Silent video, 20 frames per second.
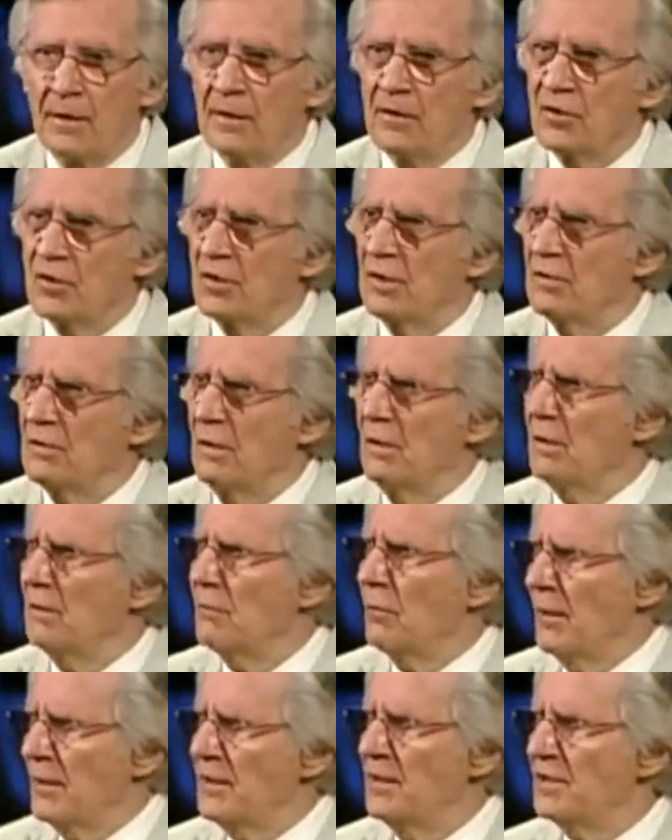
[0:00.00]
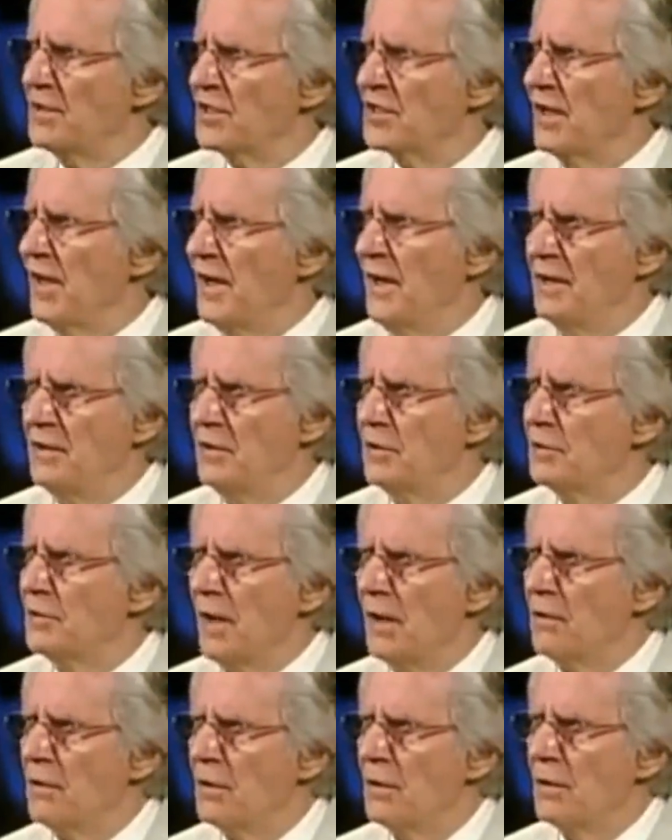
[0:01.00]
He said, what he's saying, you're
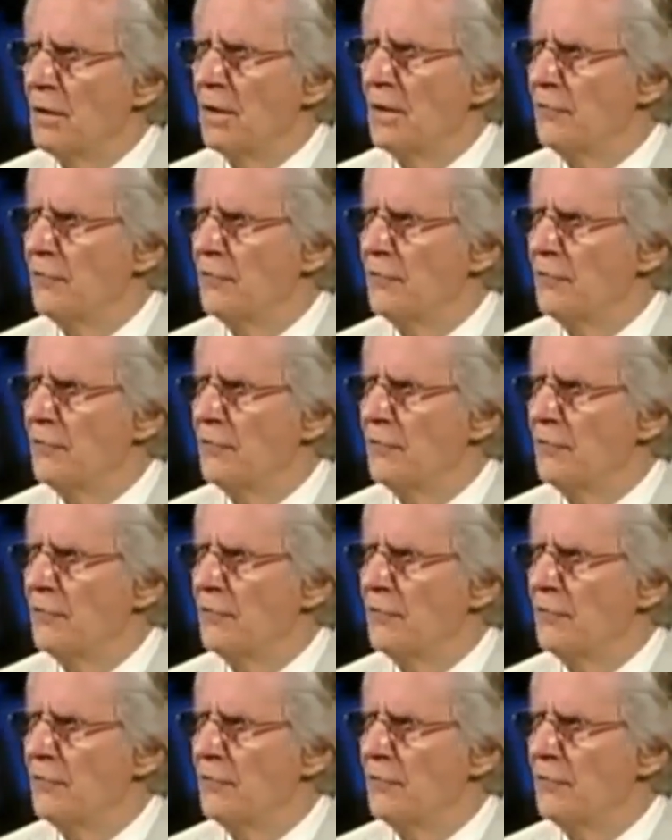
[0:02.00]
not,